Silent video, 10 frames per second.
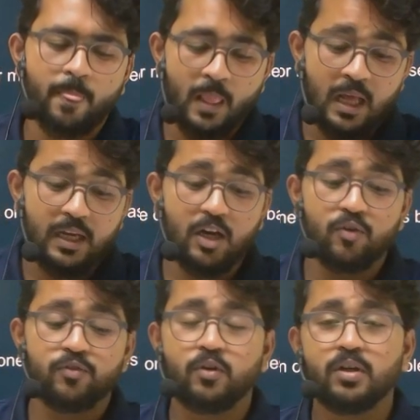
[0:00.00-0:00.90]
Now
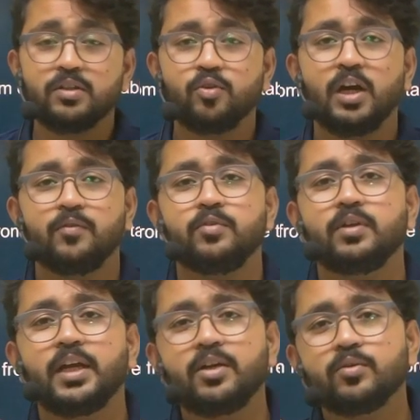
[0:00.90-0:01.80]
for you have to
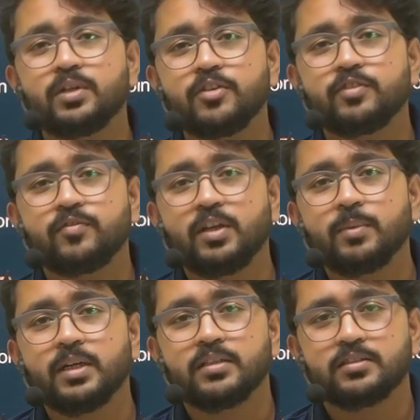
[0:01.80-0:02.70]
write only 50
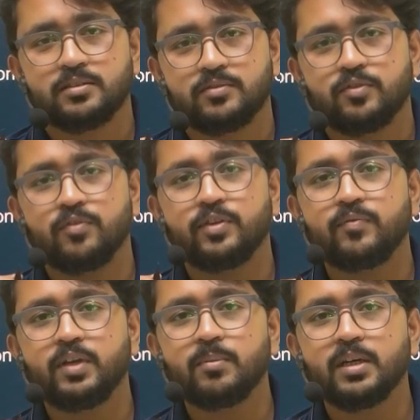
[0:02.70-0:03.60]
marks. For
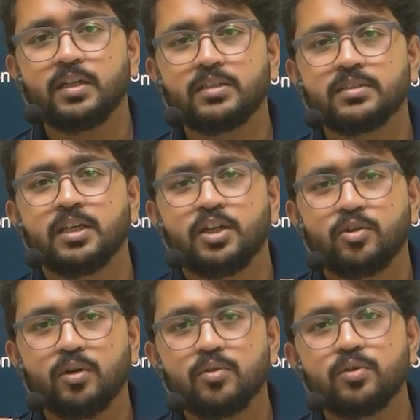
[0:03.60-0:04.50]
50 marks you
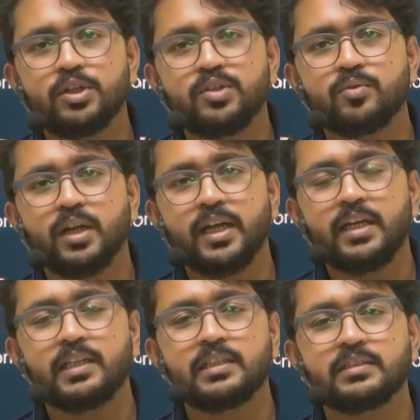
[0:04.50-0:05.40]
are going to write
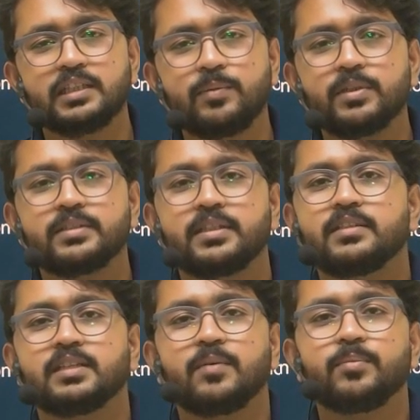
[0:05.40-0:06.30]
in the CBSE
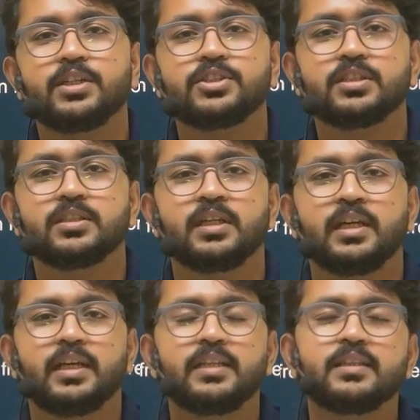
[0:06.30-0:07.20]
examination.
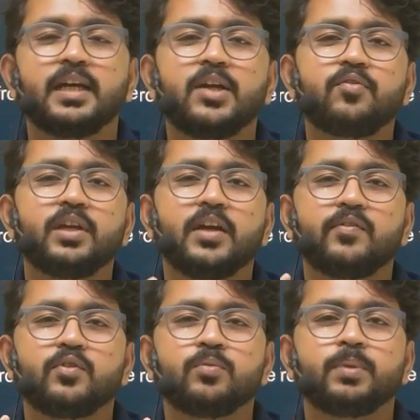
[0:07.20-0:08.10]
In that we have
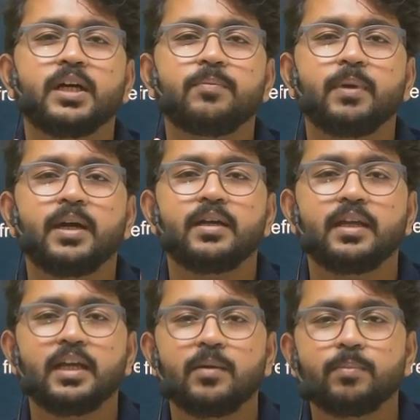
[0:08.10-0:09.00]
two part A
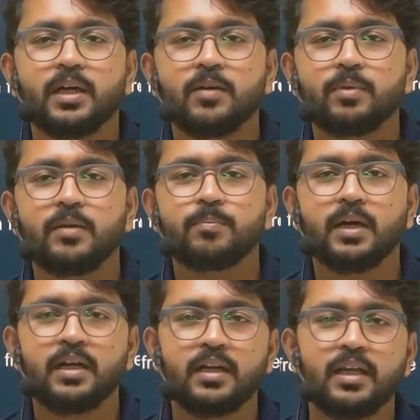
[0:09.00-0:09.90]
and part B.
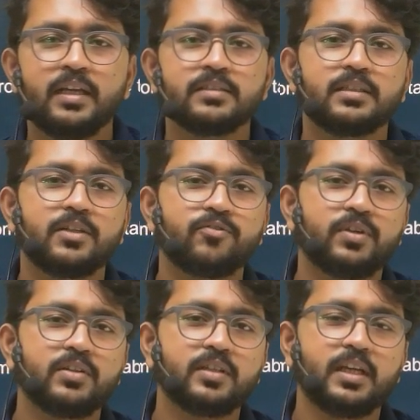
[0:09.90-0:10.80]
Part A is a
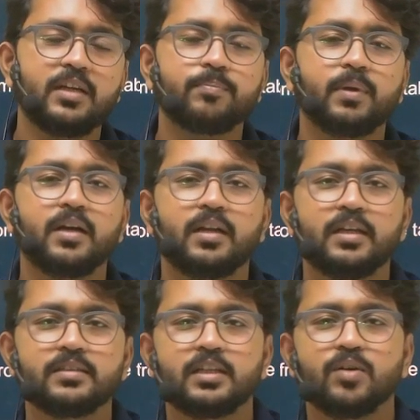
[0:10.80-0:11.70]
different thing. Part A is
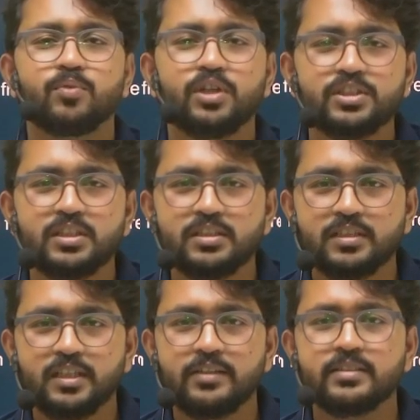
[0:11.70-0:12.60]
a communication
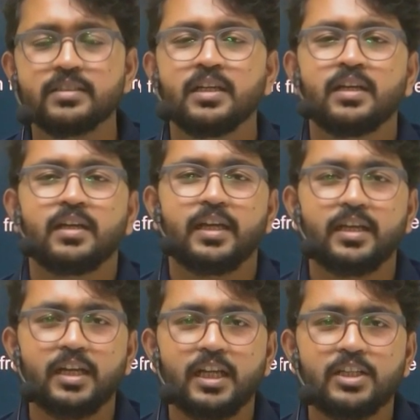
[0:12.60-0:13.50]
skills,
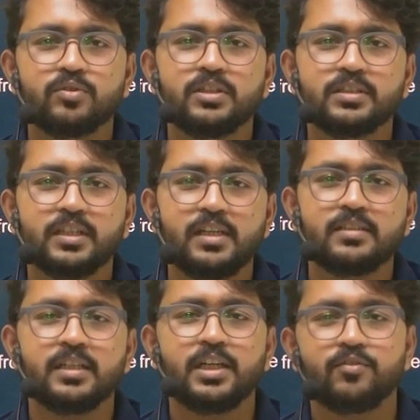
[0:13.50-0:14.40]
intellectual skills
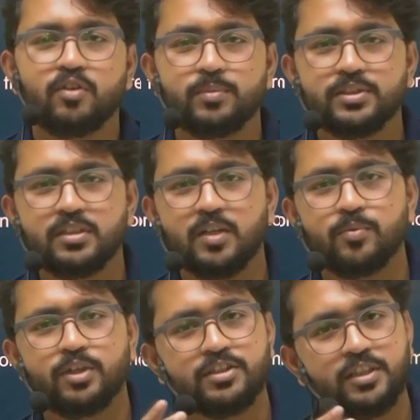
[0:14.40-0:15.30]
and information
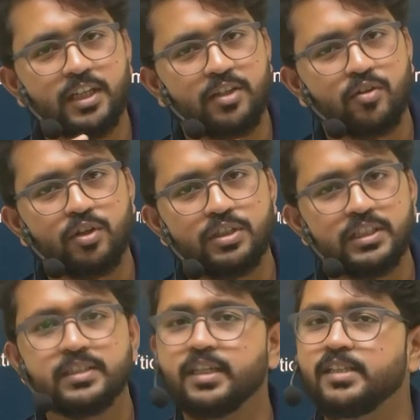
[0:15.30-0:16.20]
communication technology
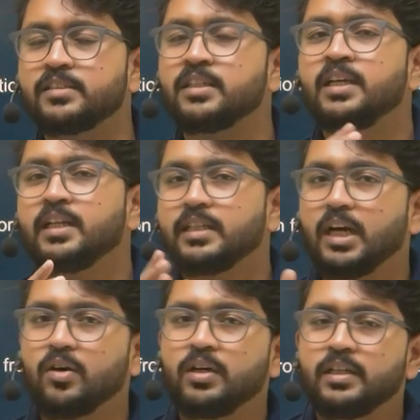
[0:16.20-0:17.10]
skills. Now
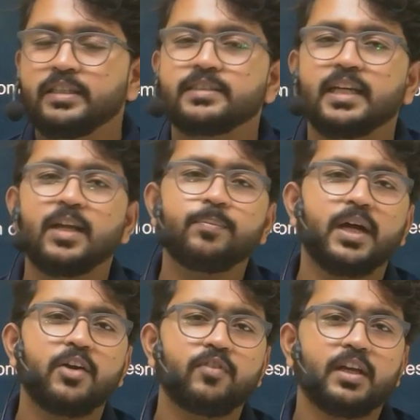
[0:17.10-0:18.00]
the second
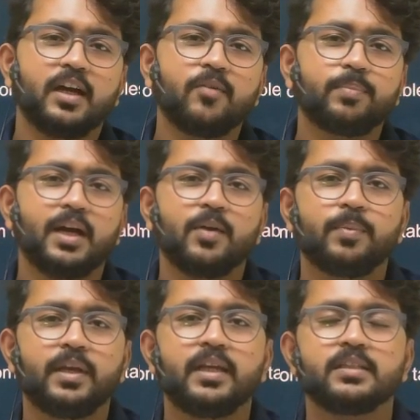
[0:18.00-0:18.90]
part we have part
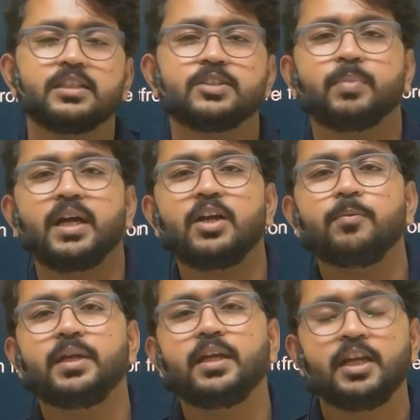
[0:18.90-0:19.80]
B. In this part
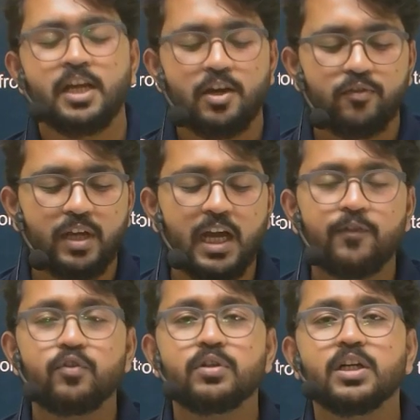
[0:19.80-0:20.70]
B we have
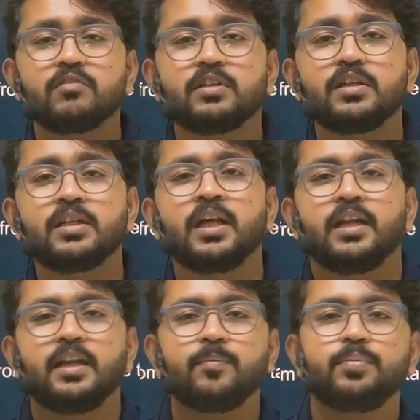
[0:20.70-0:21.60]
to cover
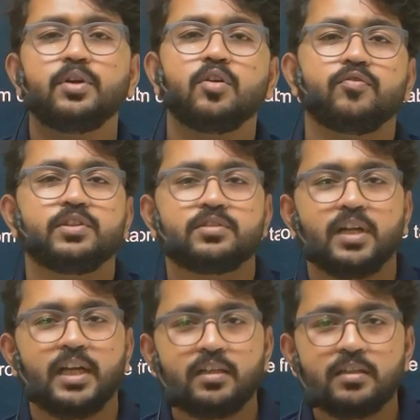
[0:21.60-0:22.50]
LibreOffice
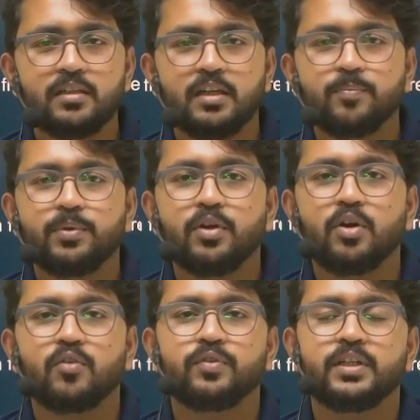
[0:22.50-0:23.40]
Writer,
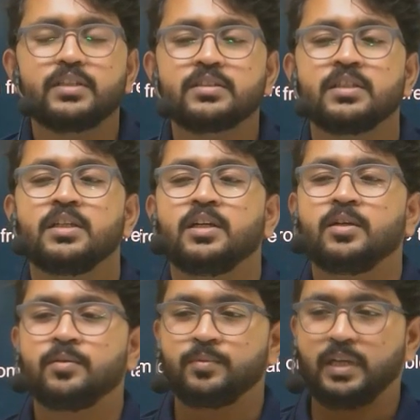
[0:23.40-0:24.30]
LibreOffice
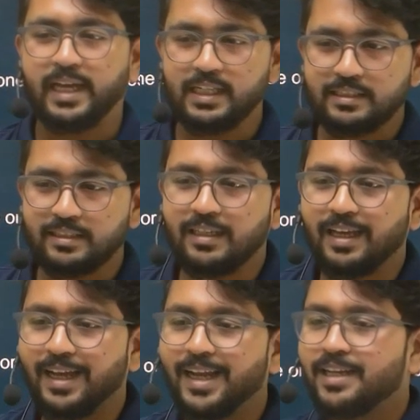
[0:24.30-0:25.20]
Calc
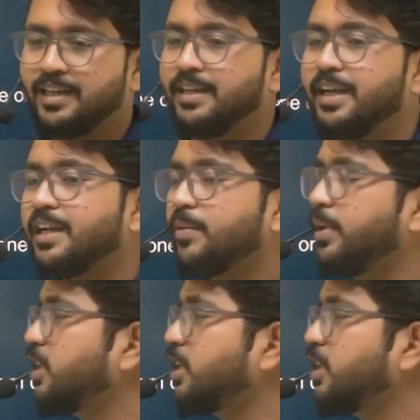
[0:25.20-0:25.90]
and database